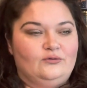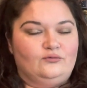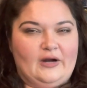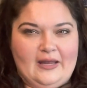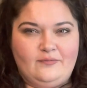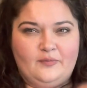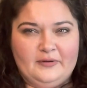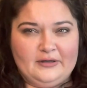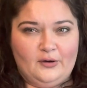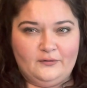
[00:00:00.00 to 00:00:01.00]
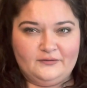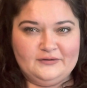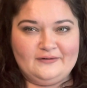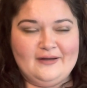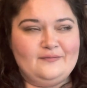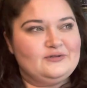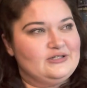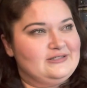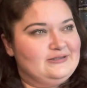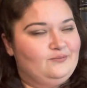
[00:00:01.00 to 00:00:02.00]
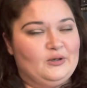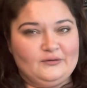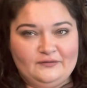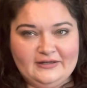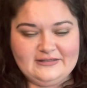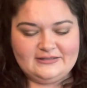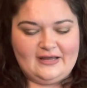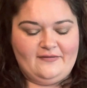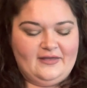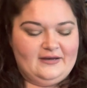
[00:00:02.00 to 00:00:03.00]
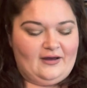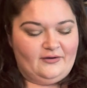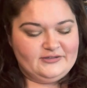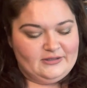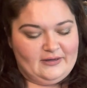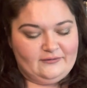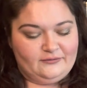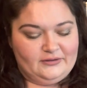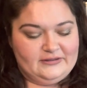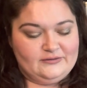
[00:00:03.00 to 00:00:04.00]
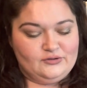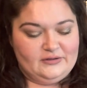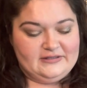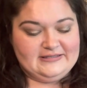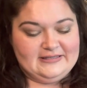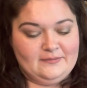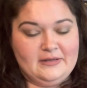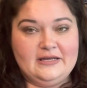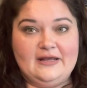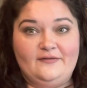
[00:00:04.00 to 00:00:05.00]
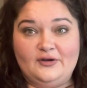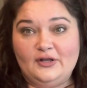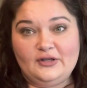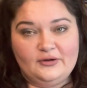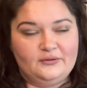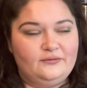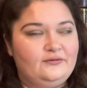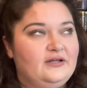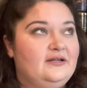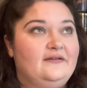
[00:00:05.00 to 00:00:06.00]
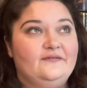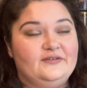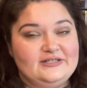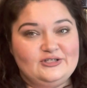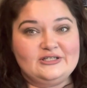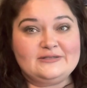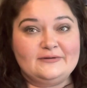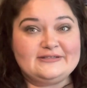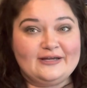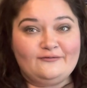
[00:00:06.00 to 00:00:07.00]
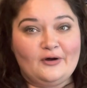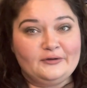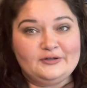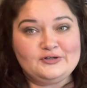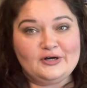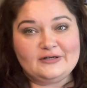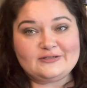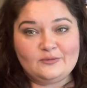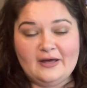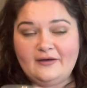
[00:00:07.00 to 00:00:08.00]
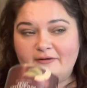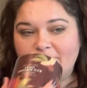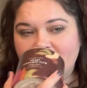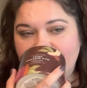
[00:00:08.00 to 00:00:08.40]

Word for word: ripe, but not overly ripe, just perfect. And then also I really enjoy the cinnamon and the clove. This just smells like fall in a jar as well,